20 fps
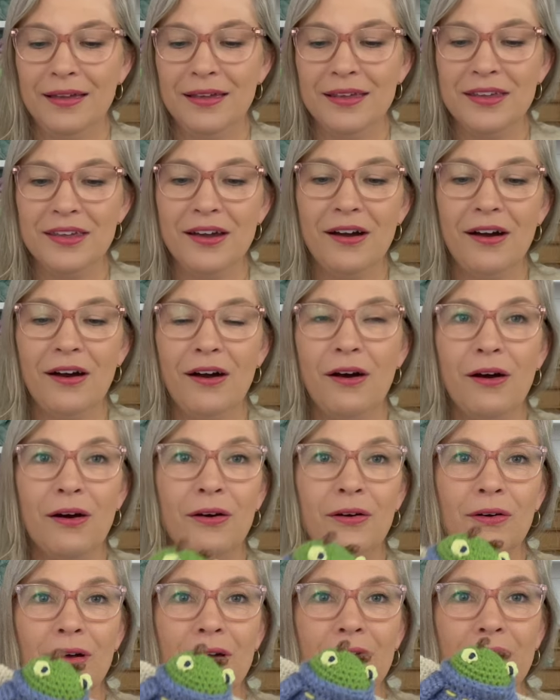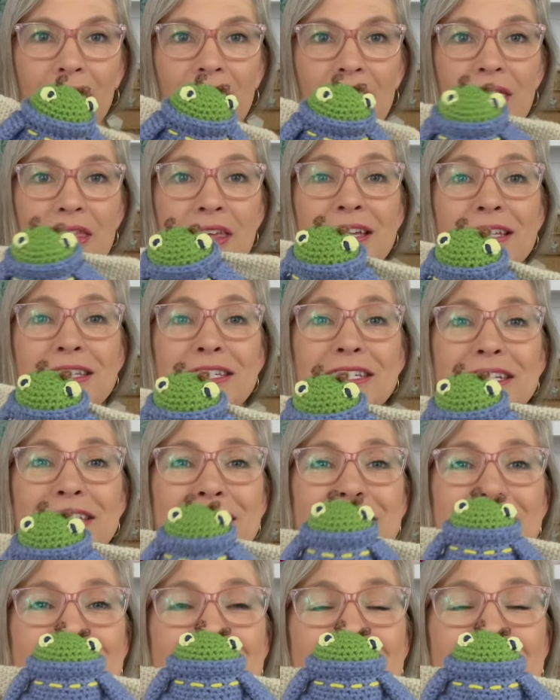Y'all, this
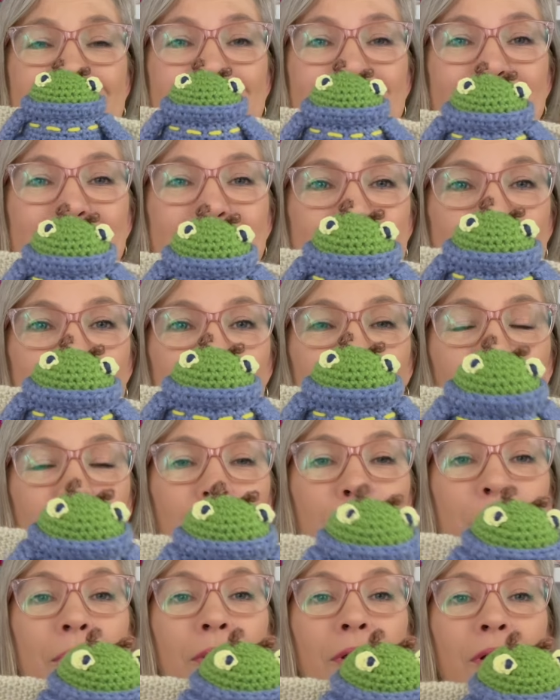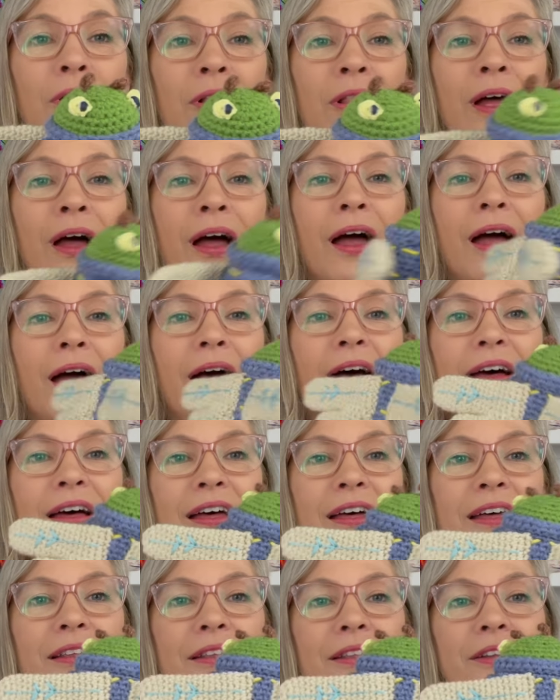is stinking adorable.
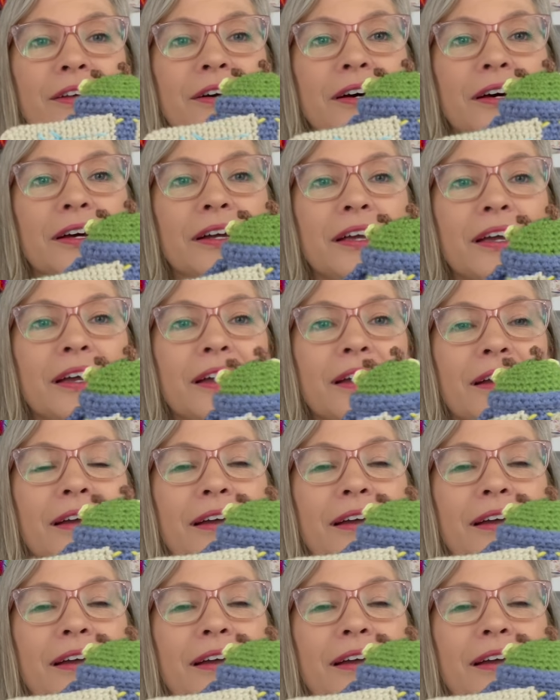Look.